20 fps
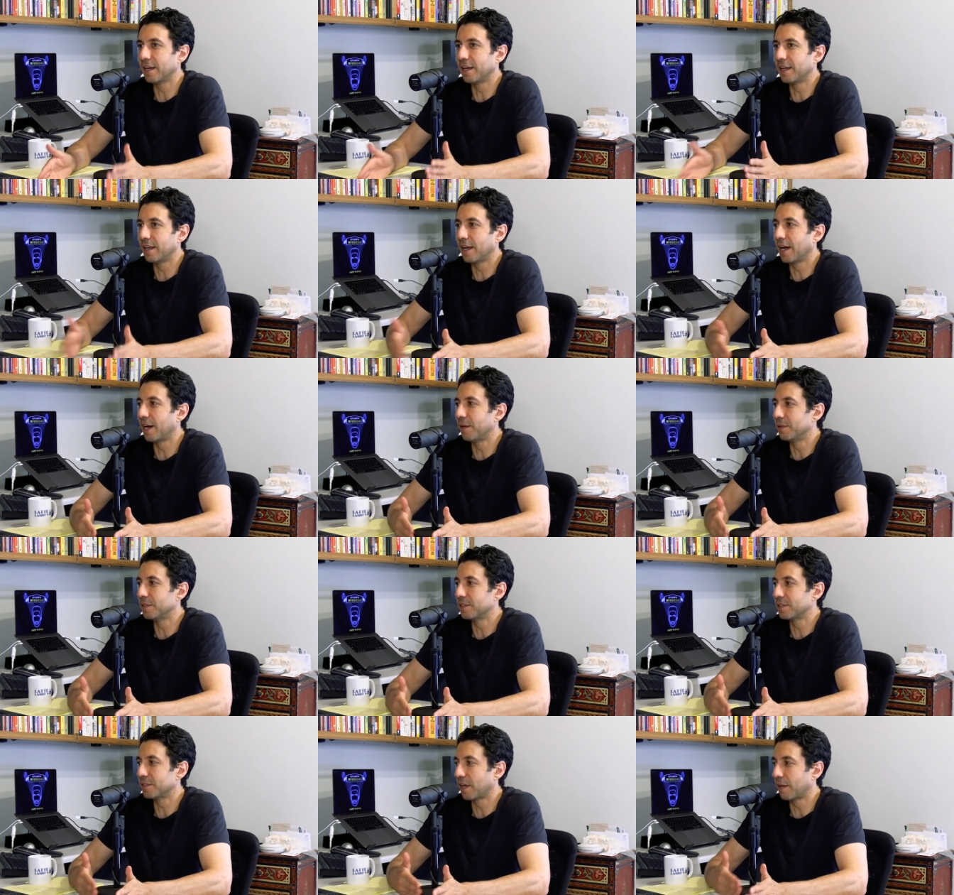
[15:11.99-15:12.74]
and how
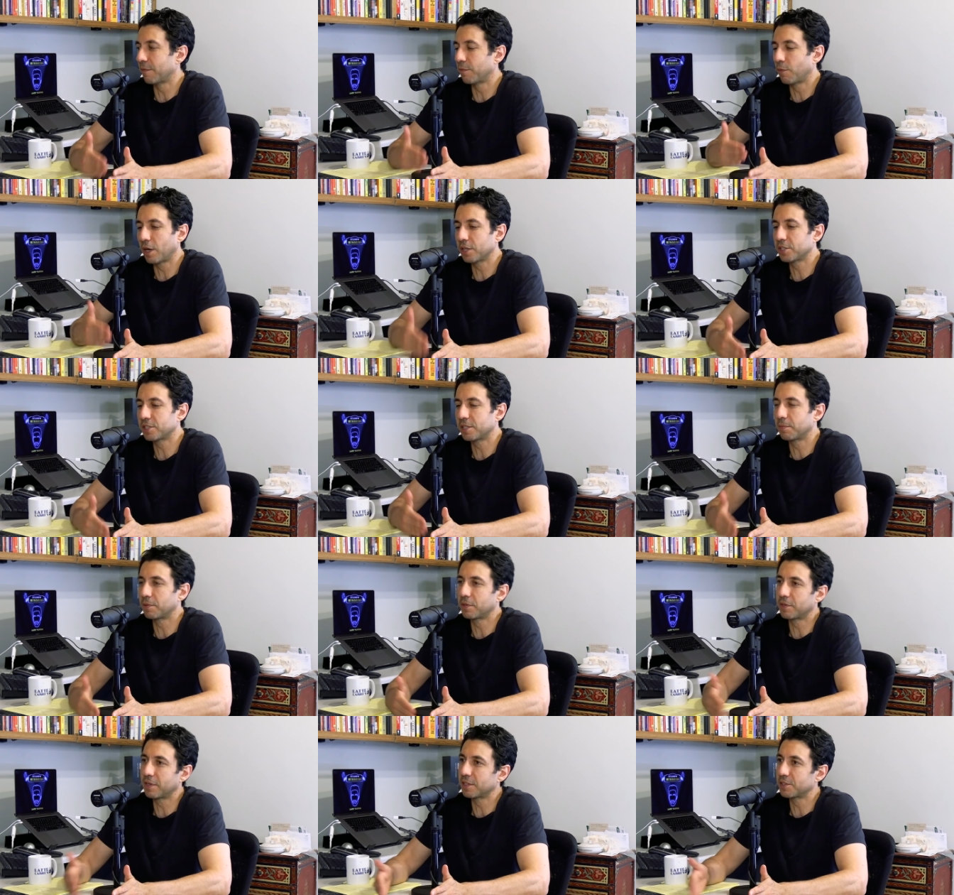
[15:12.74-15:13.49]
I've watched it
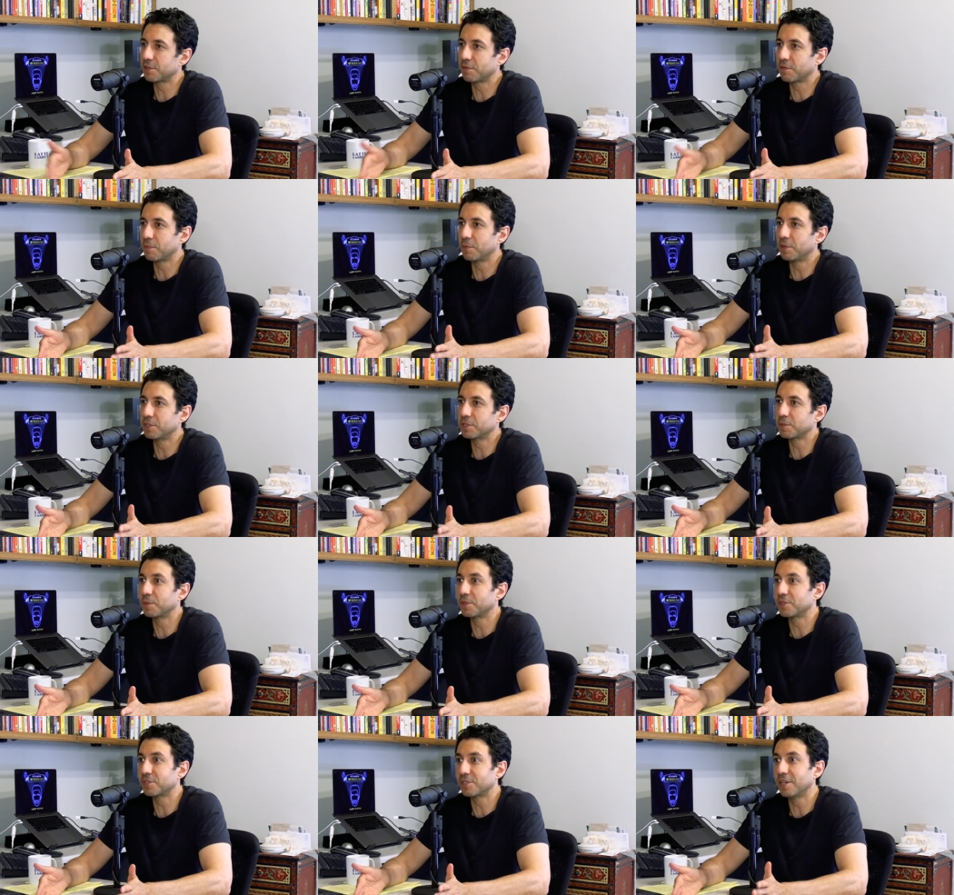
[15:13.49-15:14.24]
progress over
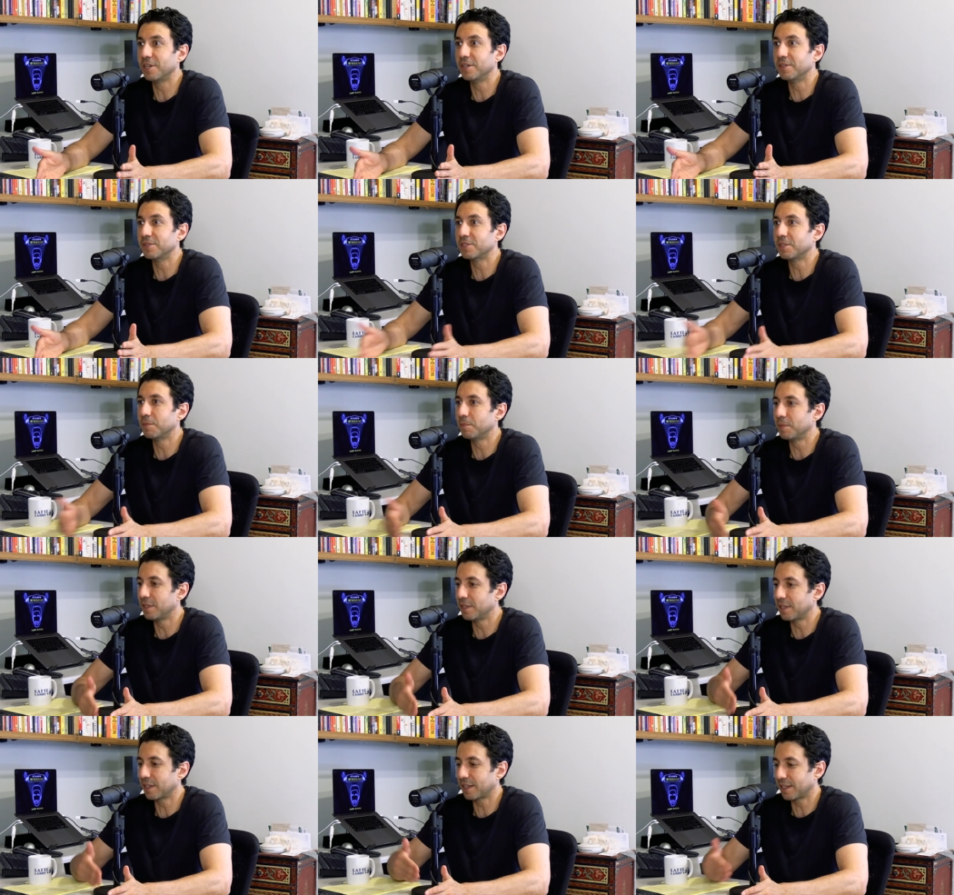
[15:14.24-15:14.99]
multiple shows to
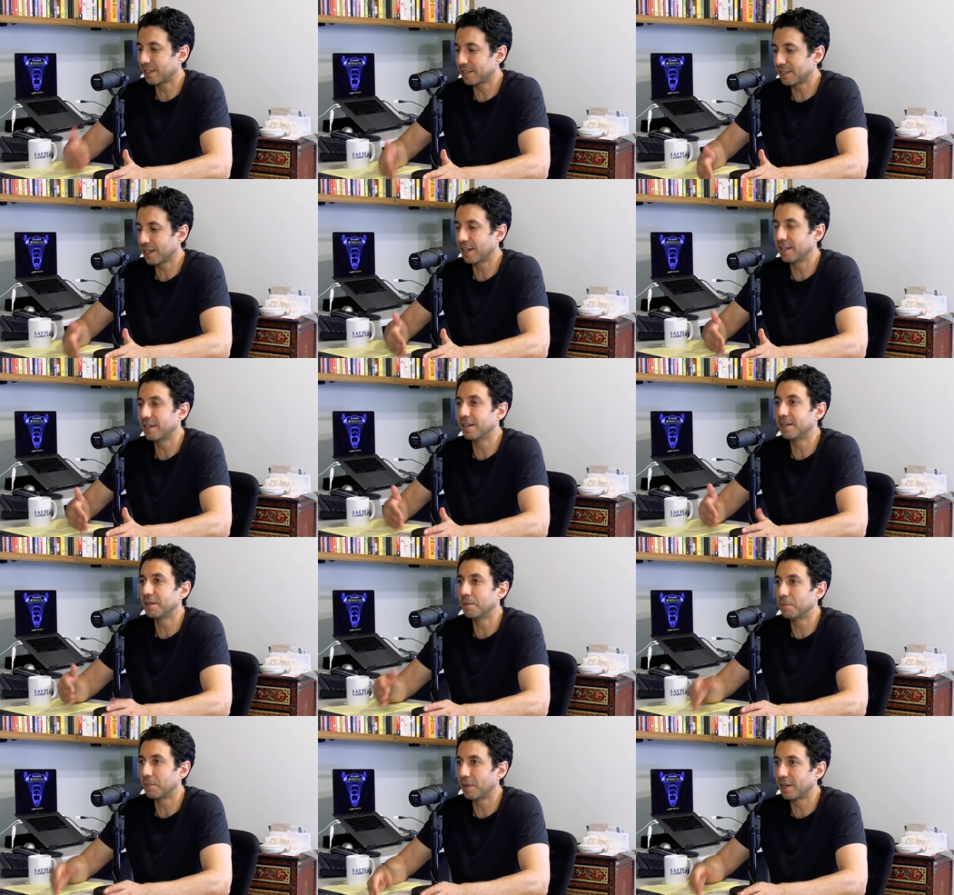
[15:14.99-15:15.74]
be like tighter
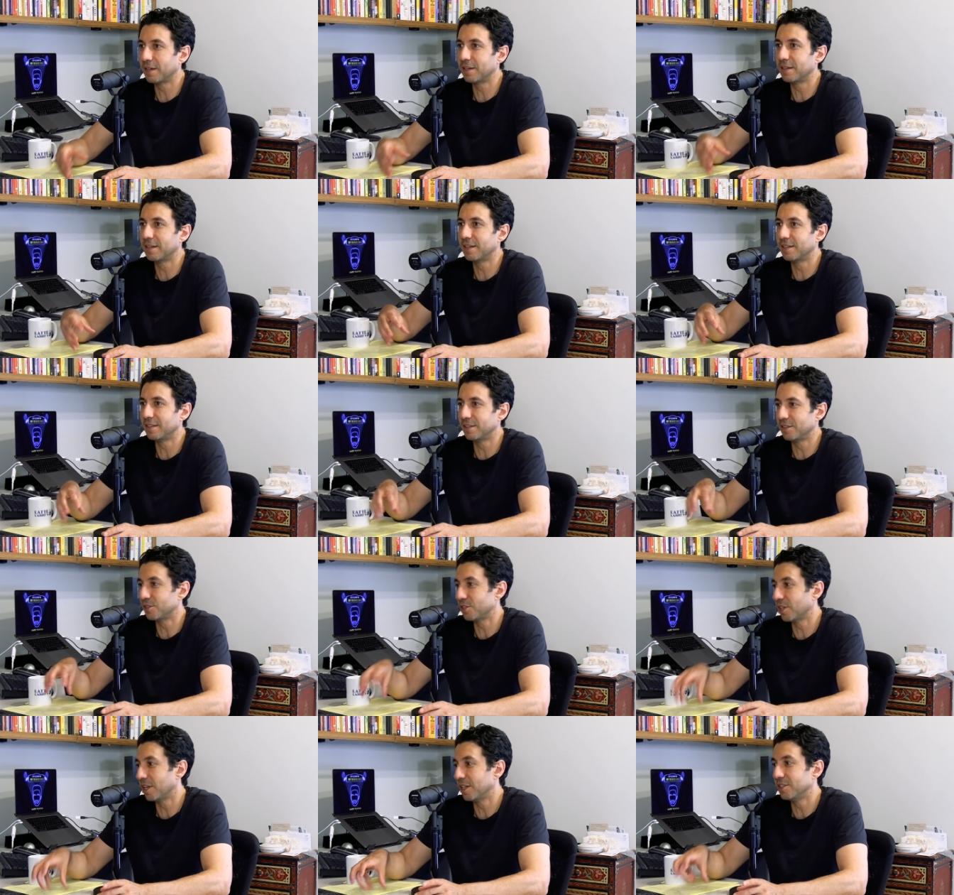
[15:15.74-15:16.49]
and better
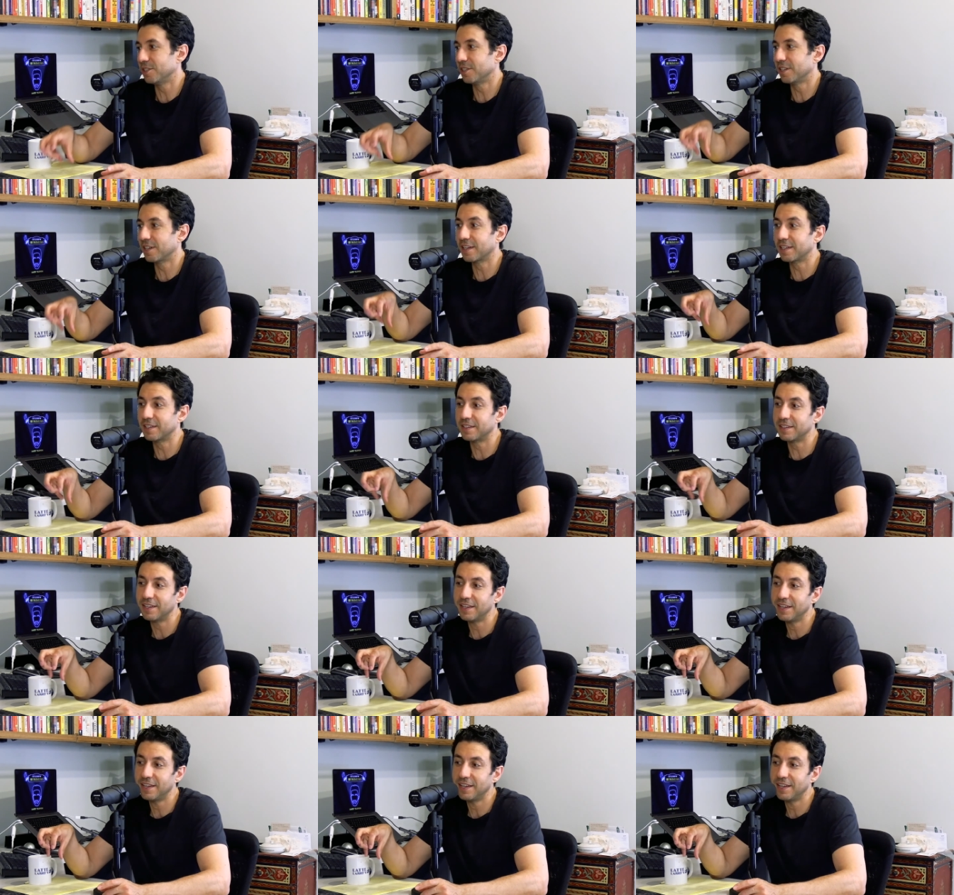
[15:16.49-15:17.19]
and changing.